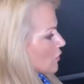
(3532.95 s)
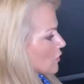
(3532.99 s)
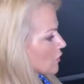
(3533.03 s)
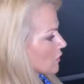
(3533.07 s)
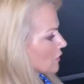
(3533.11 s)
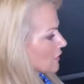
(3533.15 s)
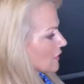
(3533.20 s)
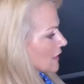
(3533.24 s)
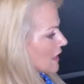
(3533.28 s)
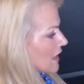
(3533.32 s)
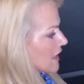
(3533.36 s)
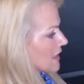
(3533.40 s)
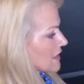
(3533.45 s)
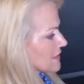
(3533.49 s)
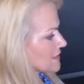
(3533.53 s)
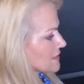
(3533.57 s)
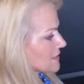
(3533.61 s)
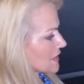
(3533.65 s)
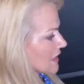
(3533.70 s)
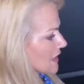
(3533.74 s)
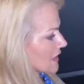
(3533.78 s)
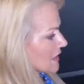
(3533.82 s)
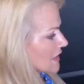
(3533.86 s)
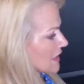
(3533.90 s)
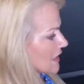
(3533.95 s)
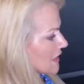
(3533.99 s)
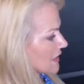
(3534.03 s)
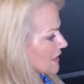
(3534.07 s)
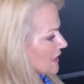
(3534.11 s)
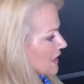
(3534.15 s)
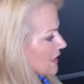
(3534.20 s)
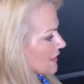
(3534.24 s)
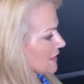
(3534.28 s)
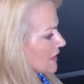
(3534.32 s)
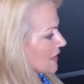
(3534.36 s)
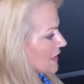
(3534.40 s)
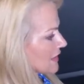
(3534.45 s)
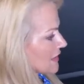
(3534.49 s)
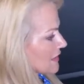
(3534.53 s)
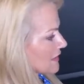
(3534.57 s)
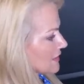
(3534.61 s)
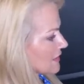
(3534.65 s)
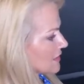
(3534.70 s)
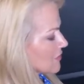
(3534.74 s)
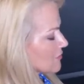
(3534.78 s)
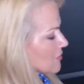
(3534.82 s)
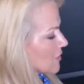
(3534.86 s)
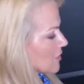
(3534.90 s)
or less. Again, I like it a
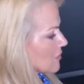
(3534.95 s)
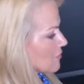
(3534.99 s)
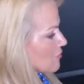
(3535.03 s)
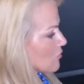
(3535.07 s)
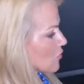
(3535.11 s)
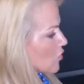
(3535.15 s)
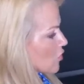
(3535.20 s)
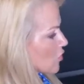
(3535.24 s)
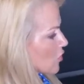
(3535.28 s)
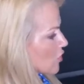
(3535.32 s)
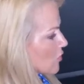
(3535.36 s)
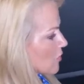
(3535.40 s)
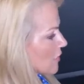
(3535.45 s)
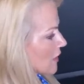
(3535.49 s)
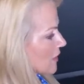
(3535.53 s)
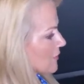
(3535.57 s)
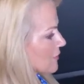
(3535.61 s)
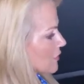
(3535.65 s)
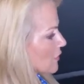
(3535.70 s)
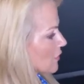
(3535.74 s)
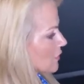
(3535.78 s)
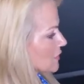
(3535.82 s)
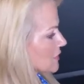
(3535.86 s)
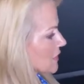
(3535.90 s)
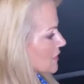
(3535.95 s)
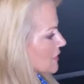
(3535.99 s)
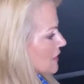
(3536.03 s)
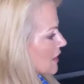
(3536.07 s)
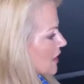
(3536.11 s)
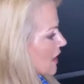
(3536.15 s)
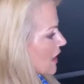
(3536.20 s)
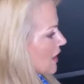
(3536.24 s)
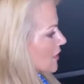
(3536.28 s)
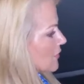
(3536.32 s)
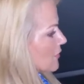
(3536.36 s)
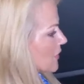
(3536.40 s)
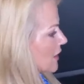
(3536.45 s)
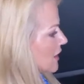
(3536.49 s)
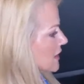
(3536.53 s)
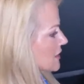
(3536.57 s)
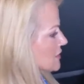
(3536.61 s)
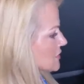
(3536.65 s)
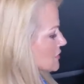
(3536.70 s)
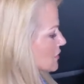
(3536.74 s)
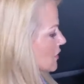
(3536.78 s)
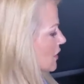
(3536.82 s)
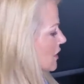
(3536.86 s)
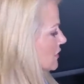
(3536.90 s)
little bit more when I'm going down the highway,
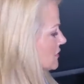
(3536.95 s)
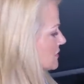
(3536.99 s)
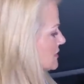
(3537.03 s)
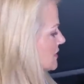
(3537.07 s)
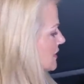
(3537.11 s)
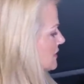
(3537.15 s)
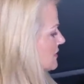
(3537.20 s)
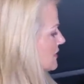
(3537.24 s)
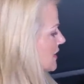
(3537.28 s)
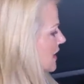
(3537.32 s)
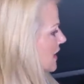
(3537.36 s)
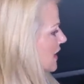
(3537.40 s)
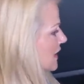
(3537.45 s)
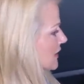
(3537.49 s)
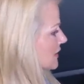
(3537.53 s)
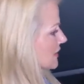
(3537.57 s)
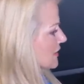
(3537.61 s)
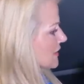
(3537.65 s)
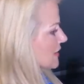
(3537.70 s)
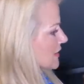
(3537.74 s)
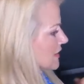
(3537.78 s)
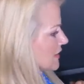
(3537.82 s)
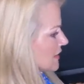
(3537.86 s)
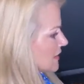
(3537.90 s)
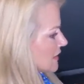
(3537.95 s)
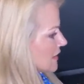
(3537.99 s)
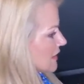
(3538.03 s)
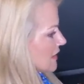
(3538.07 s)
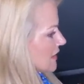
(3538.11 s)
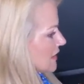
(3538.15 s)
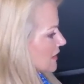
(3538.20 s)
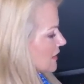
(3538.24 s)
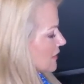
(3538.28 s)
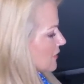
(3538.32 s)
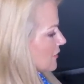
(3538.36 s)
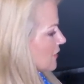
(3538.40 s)
so I'll set that. Hit